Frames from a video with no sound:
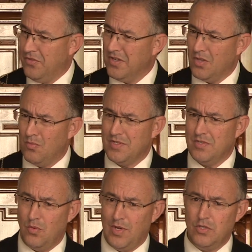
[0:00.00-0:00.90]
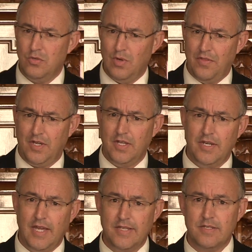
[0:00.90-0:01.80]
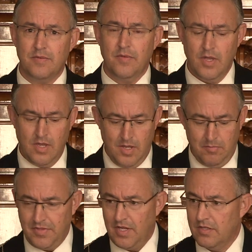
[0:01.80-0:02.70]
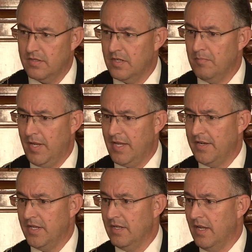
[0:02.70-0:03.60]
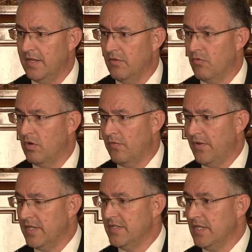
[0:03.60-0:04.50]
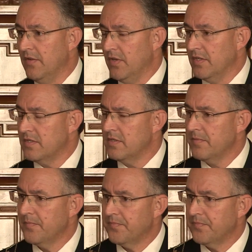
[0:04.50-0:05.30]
think there were 2 other candidates, but they didn't play any role of any significance.